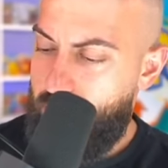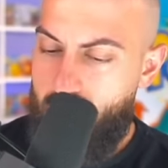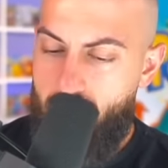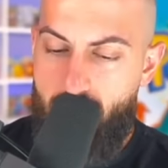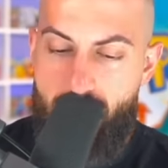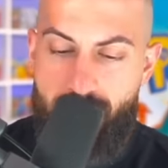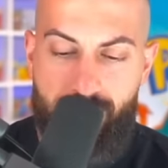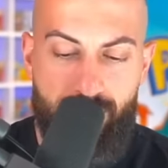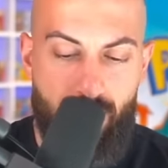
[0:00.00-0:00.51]

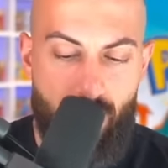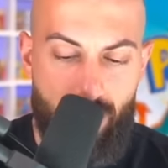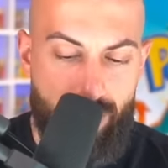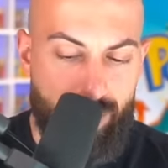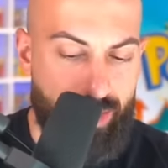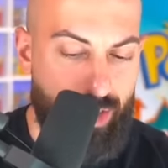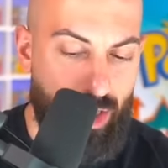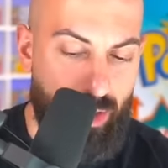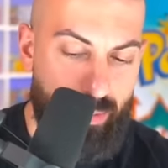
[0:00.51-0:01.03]
All right, so
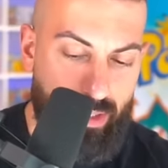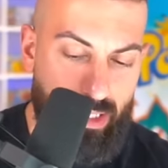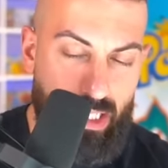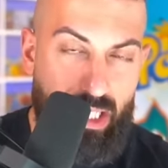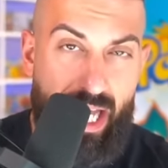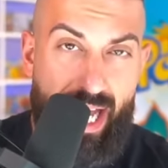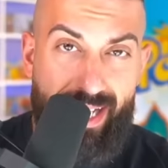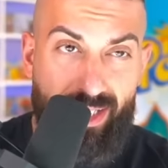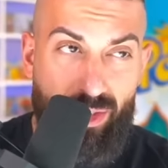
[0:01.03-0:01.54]
this is going to be the
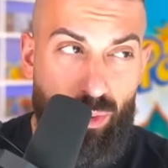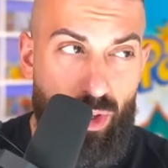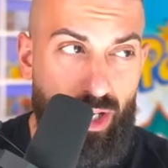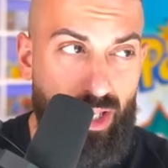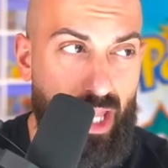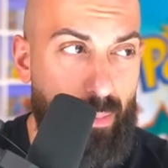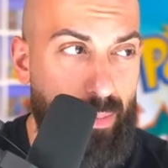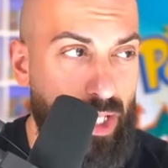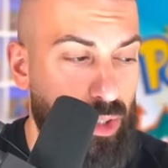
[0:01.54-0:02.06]
last
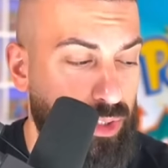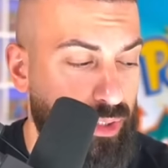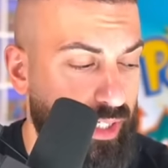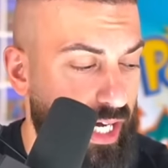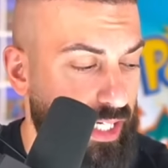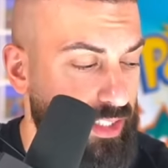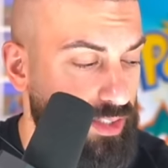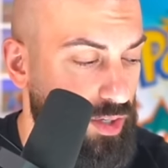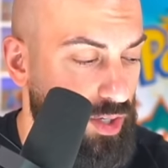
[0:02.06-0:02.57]
one. Let me know what you
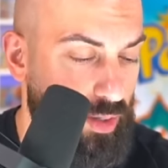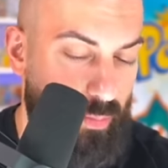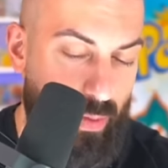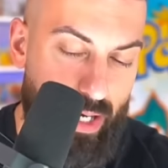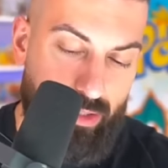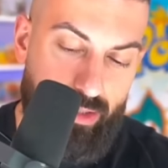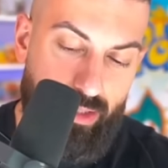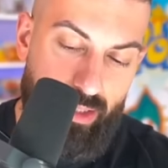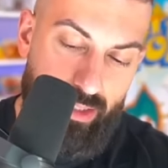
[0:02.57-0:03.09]
guys thought
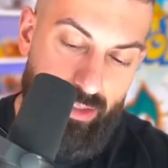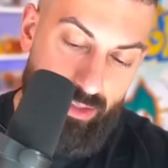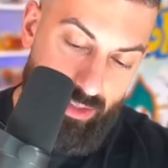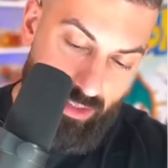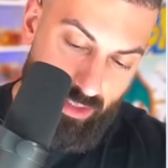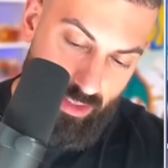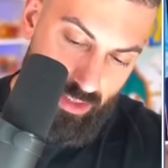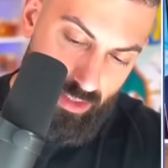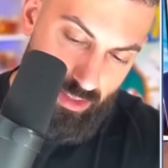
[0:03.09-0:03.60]
about
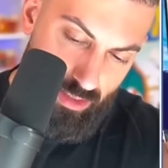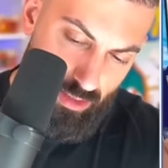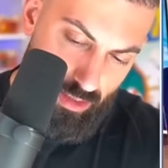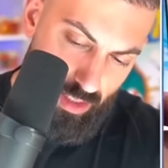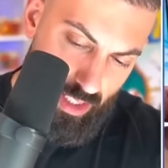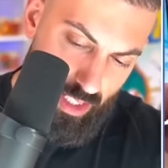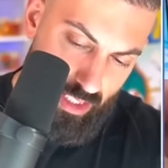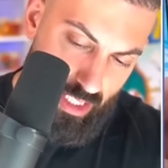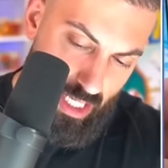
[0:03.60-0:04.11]
these
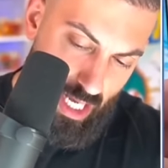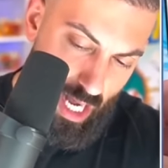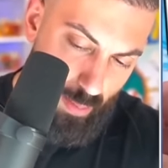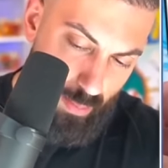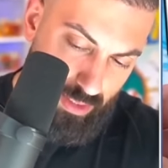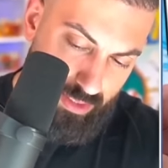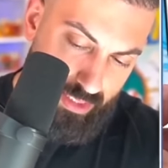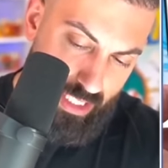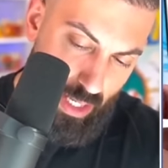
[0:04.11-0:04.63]
in the
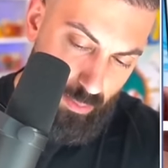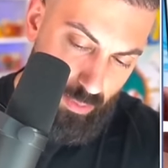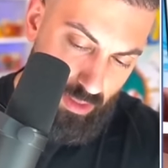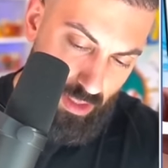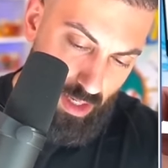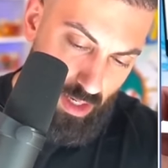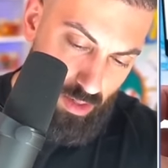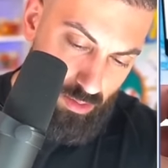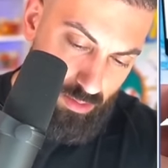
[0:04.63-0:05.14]
comments down
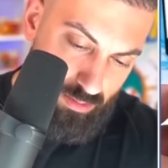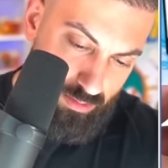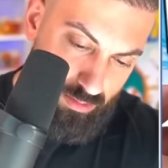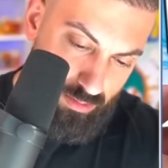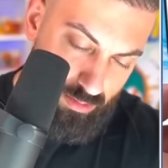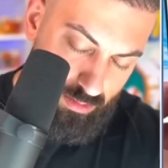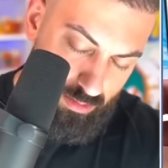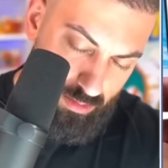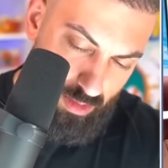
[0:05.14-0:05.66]
below.
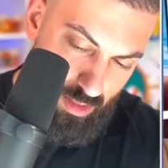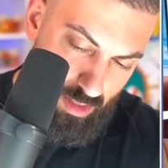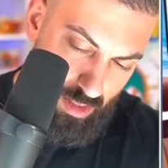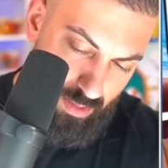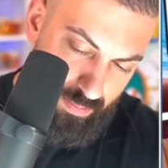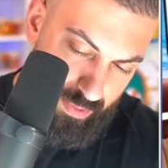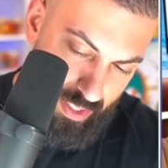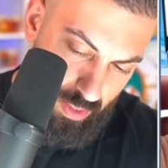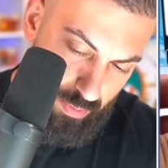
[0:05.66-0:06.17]

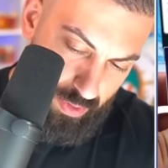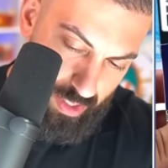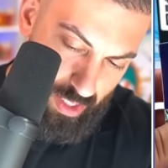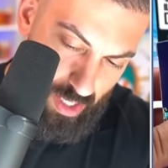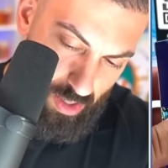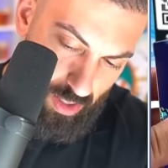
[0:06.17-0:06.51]
Well, here we go.